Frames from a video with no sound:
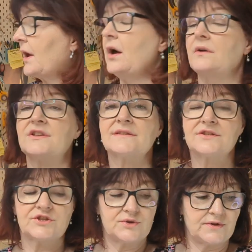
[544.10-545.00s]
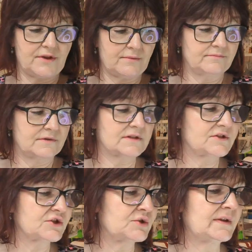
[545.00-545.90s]
Oh, just the two of them,
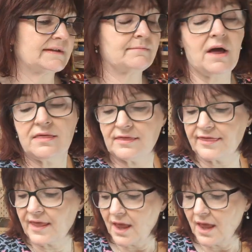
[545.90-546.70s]
just two this month.